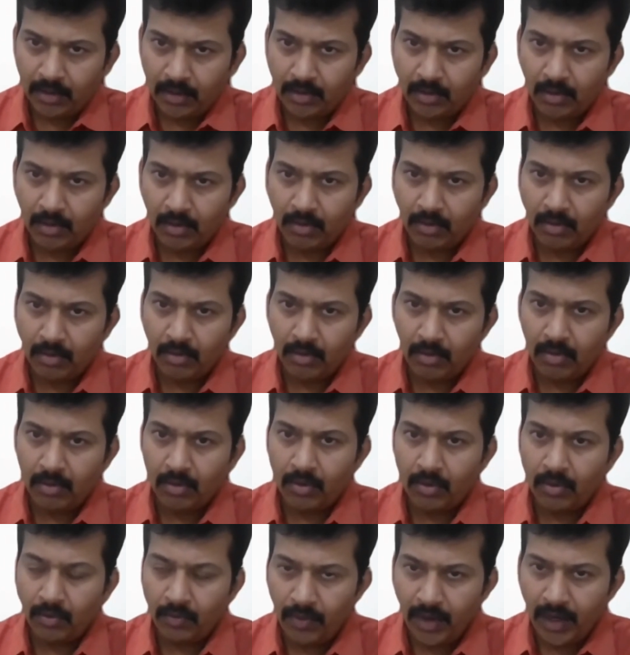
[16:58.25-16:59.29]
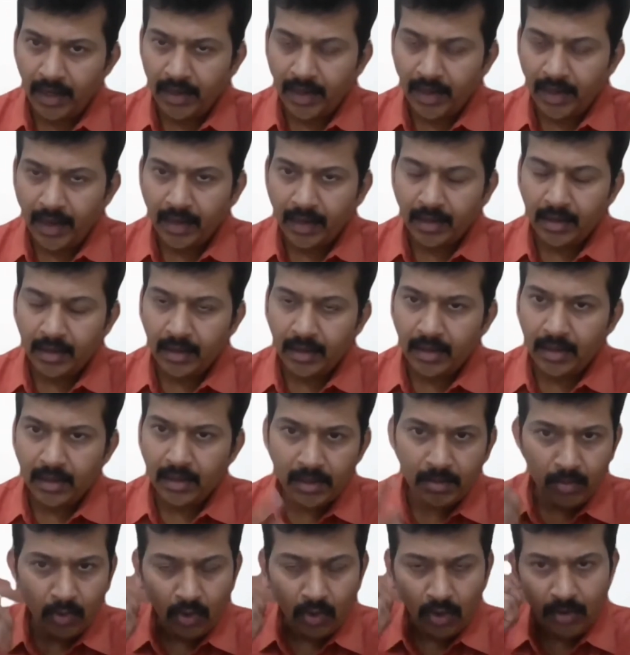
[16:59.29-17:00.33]
So we take a
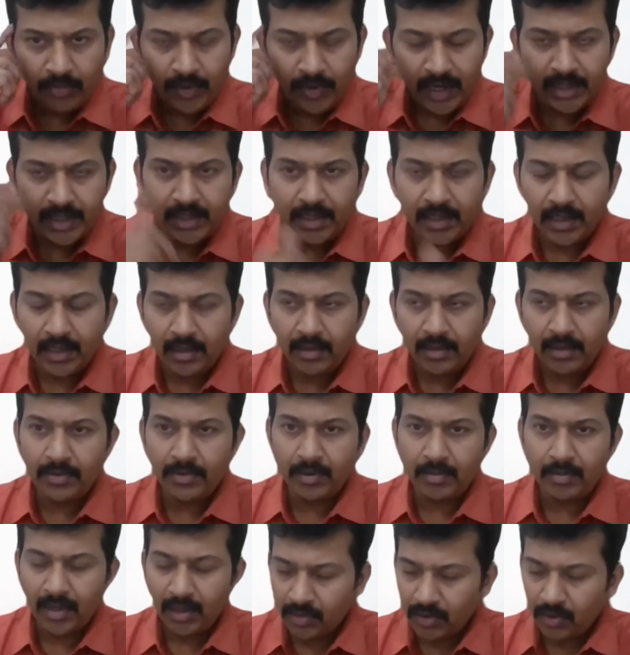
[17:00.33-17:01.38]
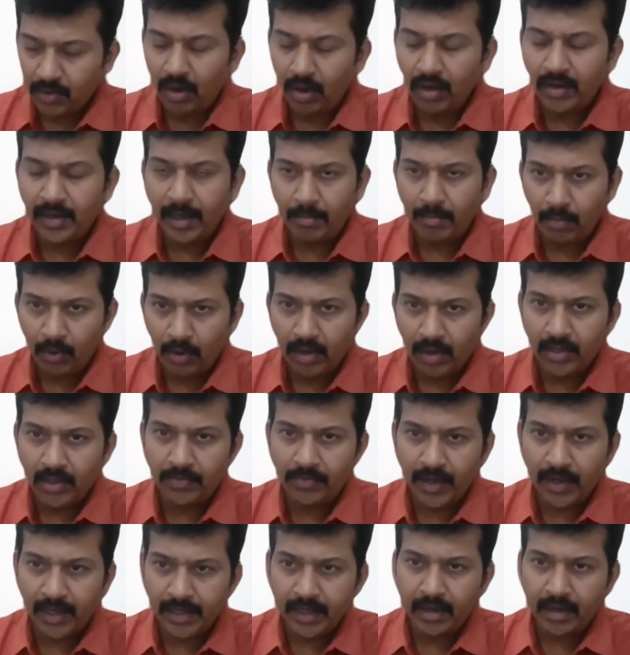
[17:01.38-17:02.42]
small fascia from it's called temporal
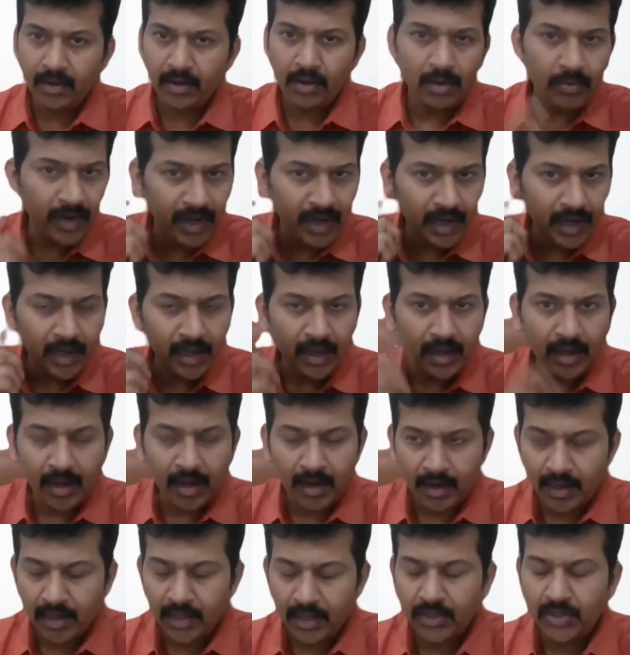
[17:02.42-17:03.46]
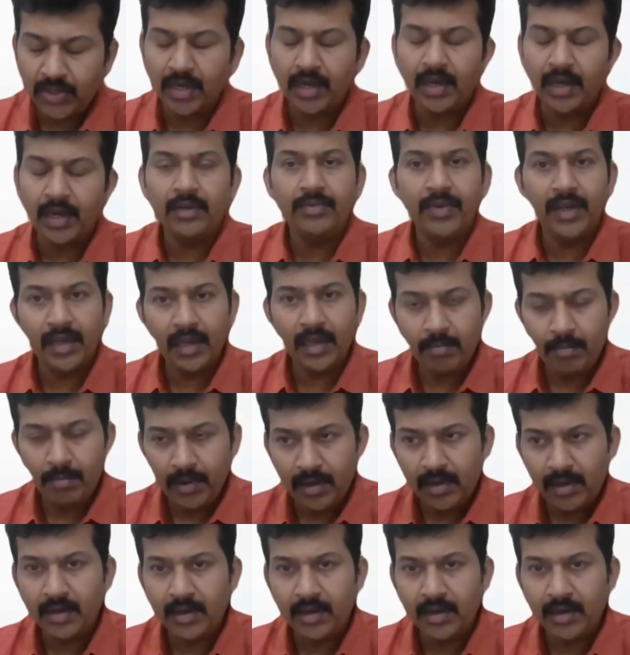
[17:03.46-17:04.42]
fascia, or we take a cartilage and we keep it